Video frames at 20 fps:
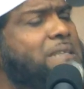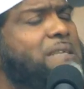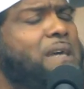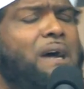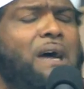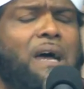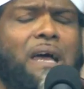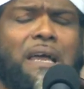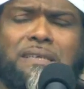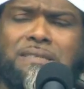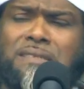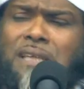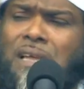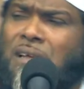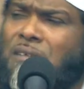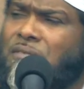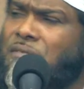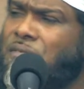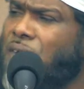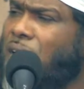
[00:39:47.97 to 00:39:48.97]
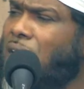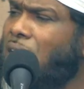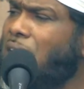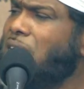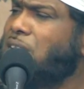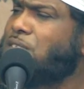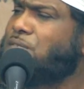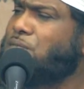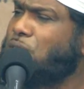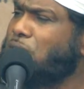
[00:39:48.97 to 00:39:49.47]
ties, far
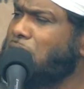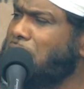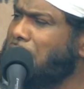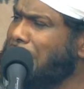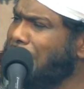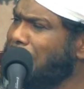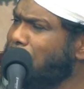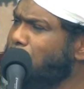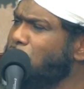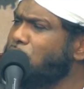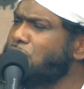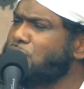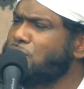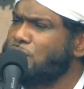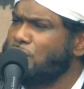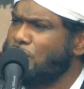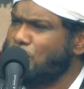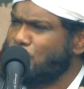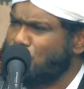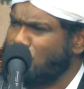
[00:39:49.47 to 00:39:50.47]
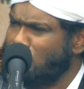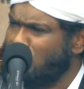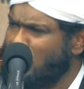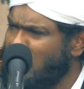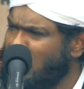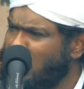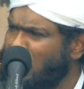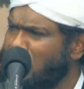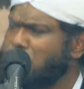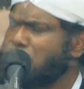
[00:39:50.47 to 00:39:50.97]
less for the neighbors and the
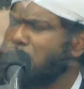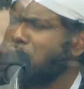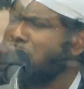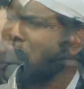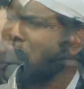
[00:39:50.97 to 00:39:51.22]
Jamaat and the